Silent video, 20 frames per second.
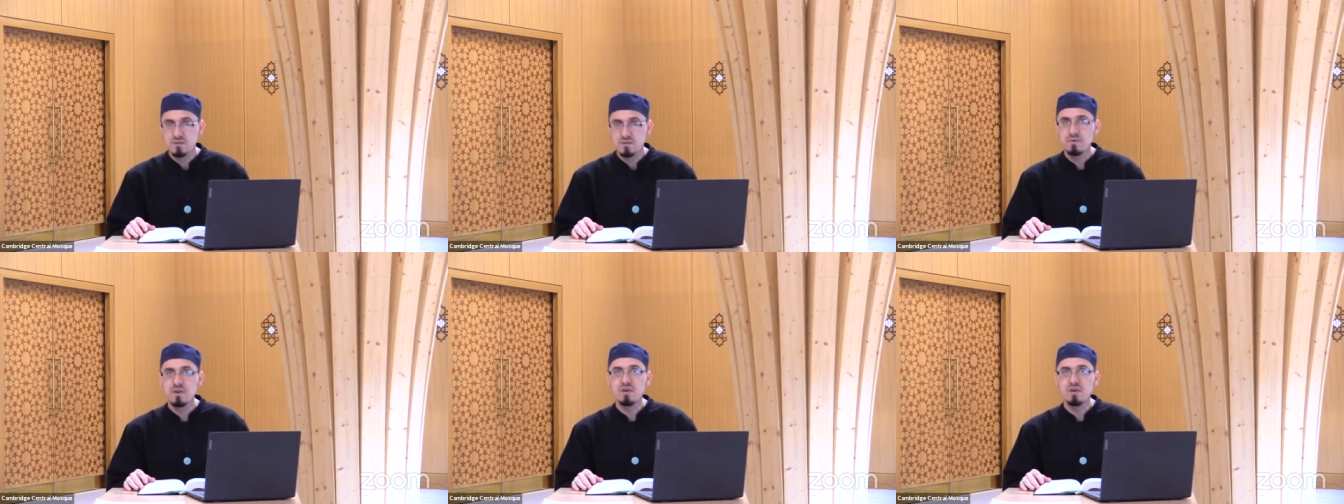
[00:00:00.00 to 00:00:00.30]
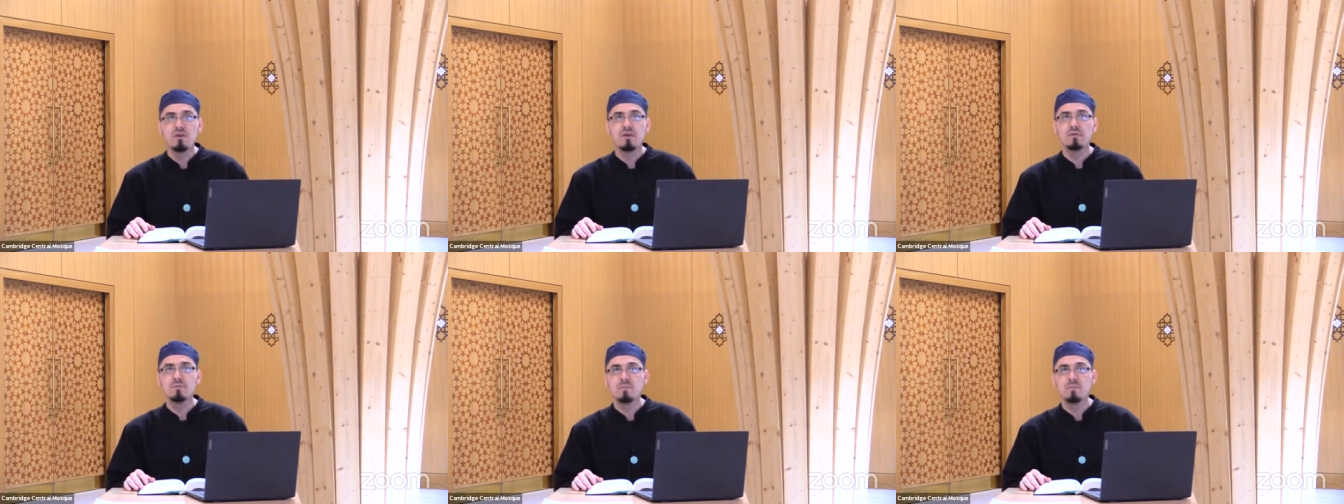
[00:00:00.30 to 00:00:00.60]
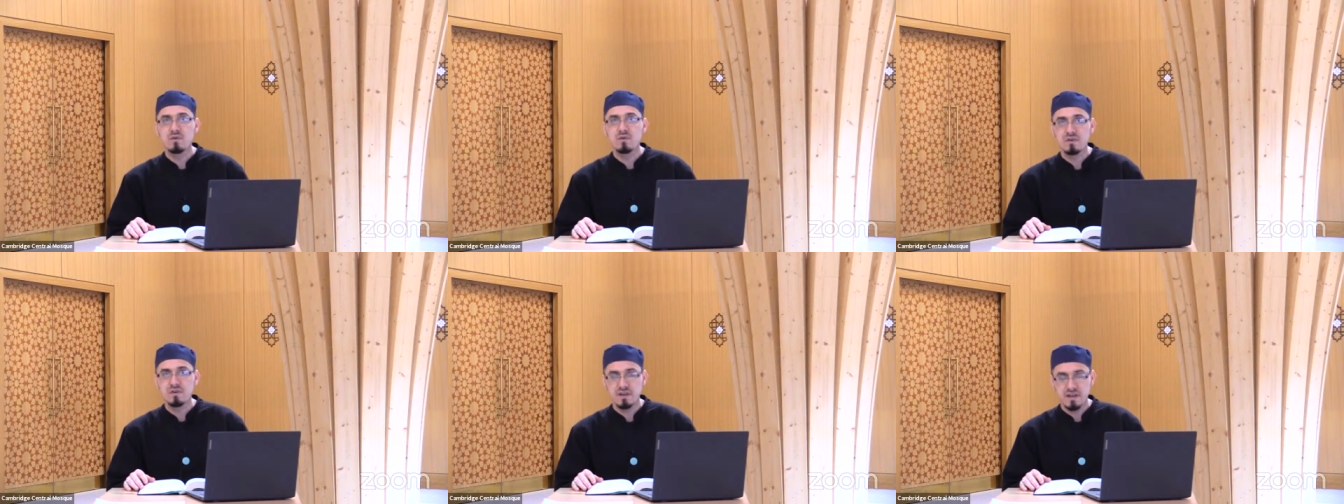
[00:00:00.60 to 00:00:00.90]
we all
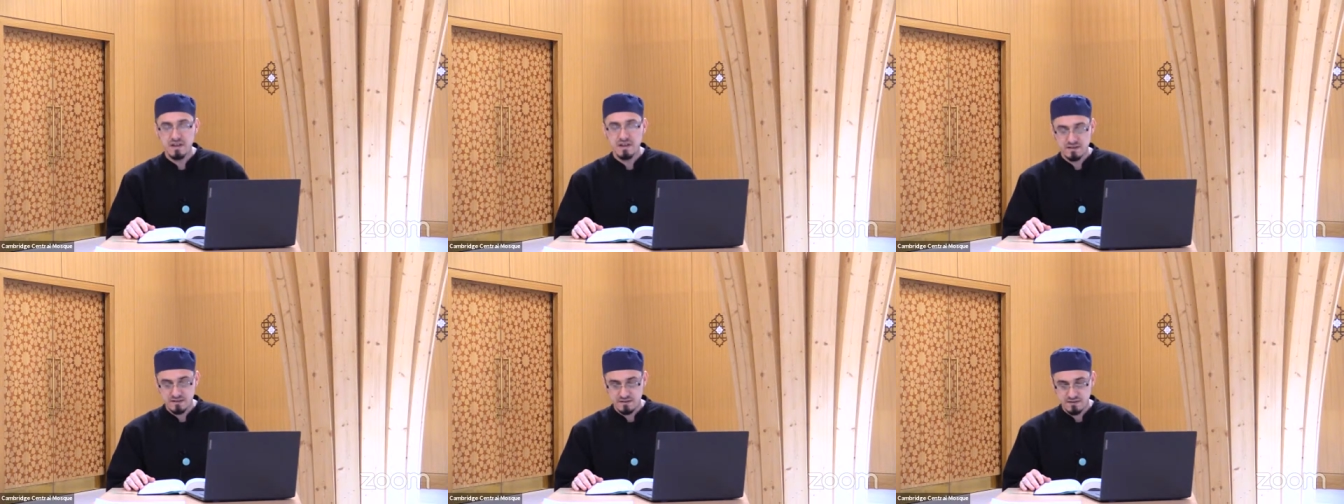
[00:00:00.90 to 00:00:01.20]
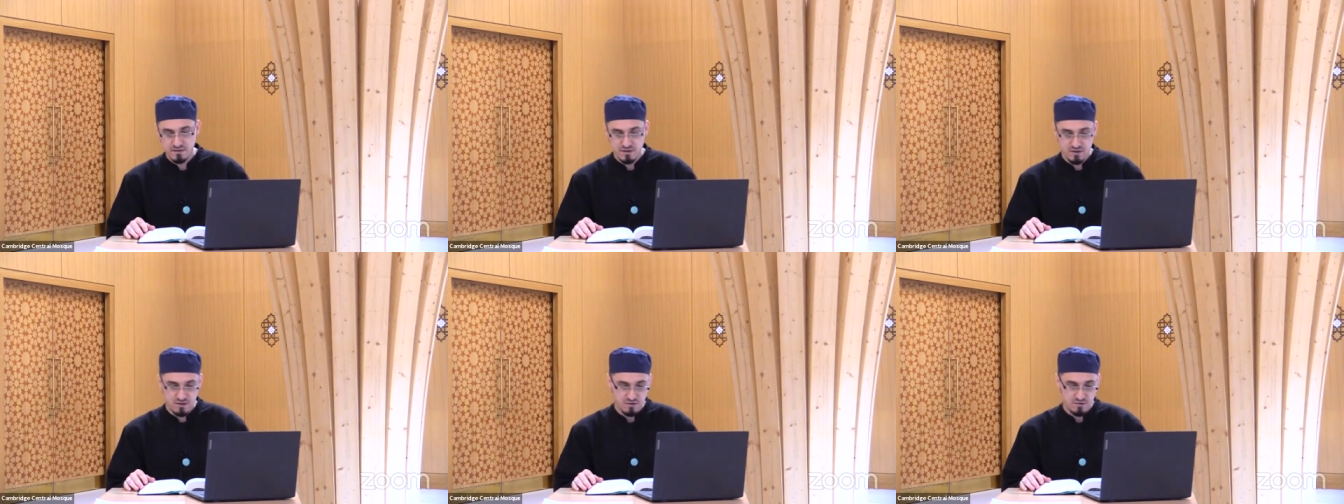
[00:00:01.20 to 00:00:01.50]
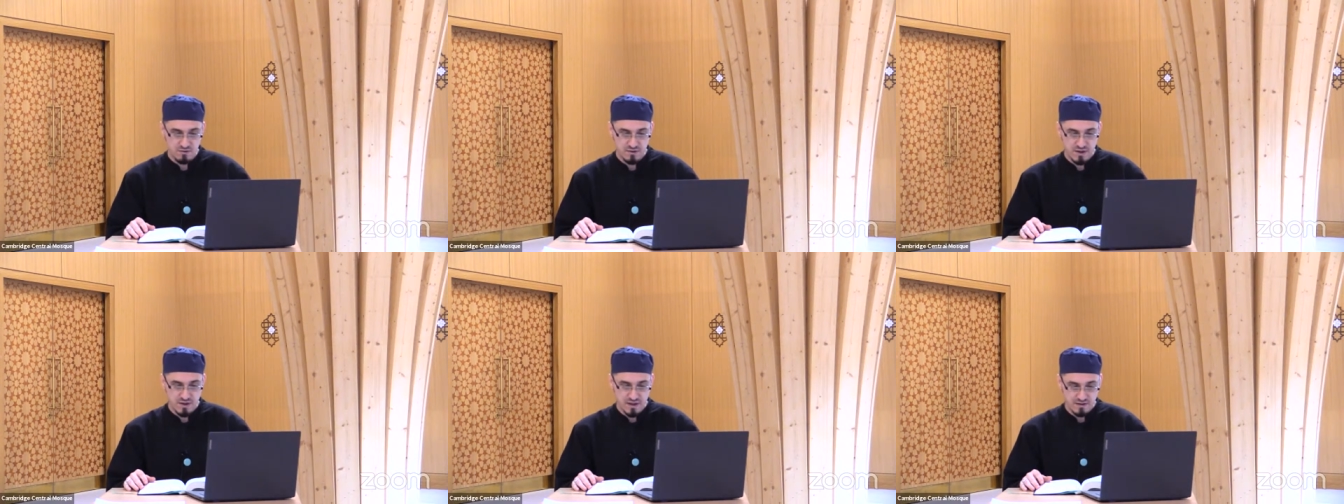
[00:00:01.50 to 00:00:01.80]
more or less
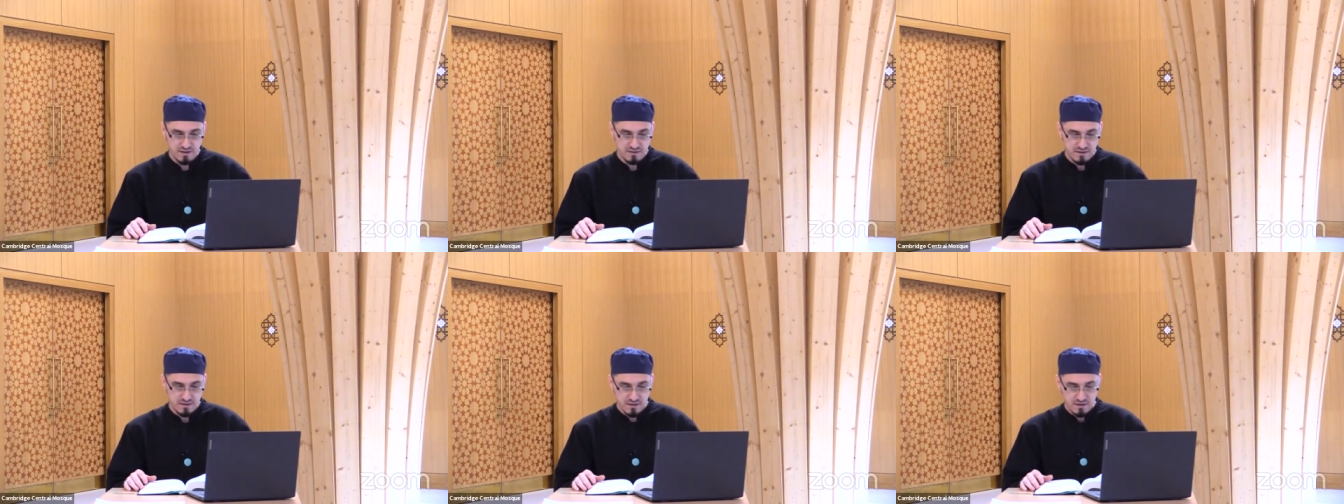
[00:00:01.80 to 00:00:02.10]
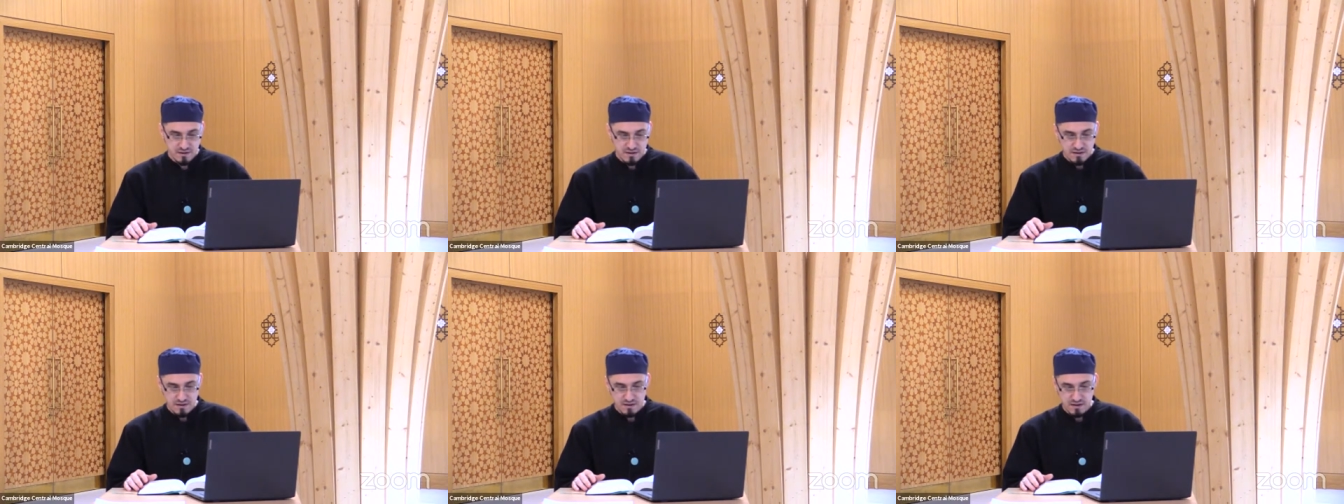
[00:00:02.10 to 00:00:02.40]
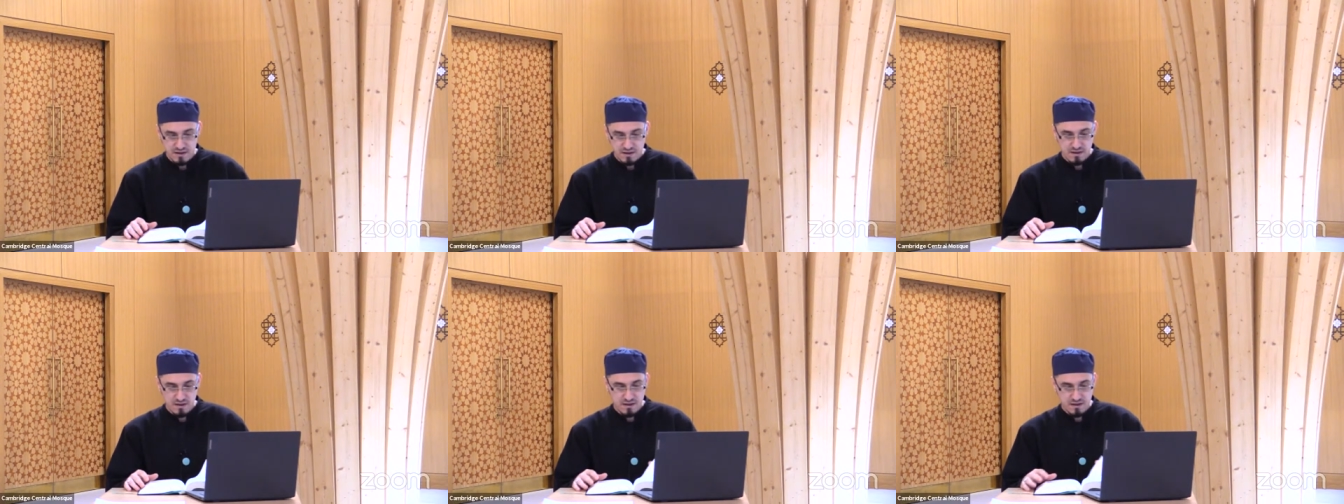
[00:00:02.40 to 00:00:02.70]
know and
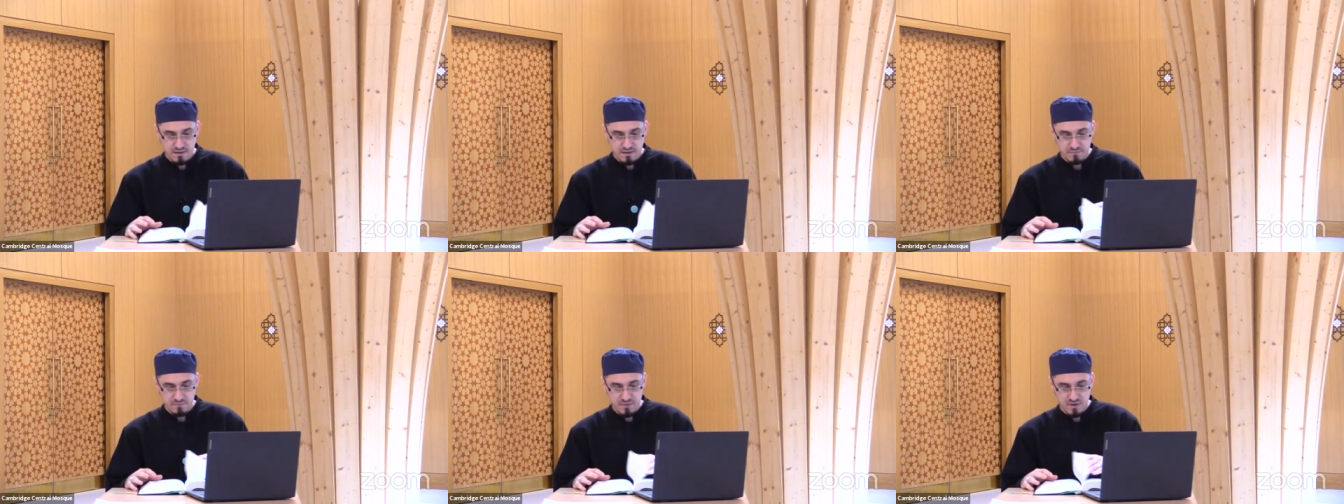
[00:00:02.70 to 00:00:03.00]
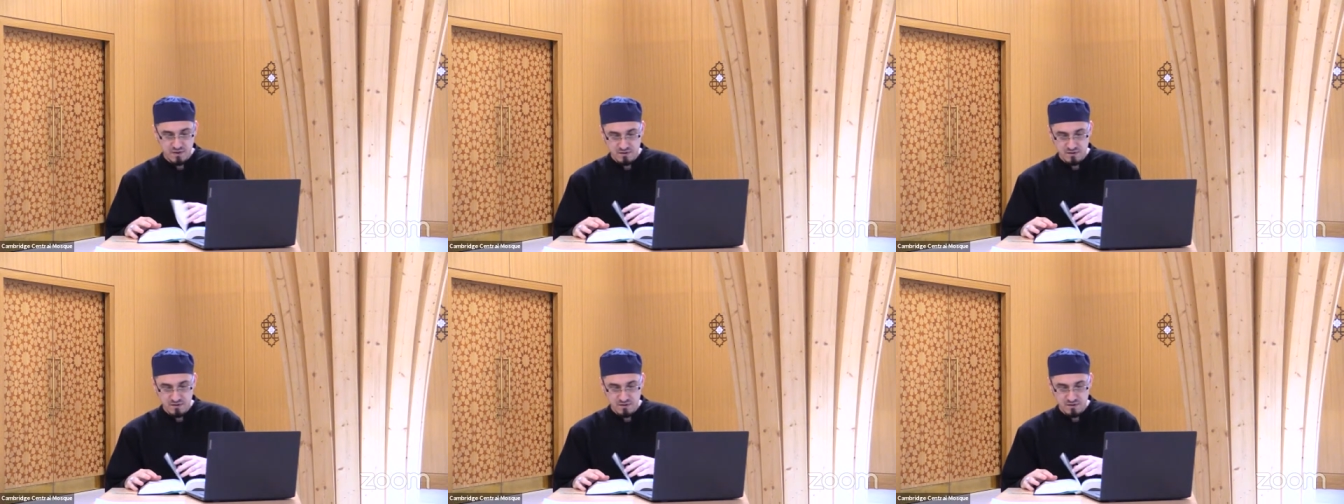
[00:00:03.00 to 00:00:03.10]
uh,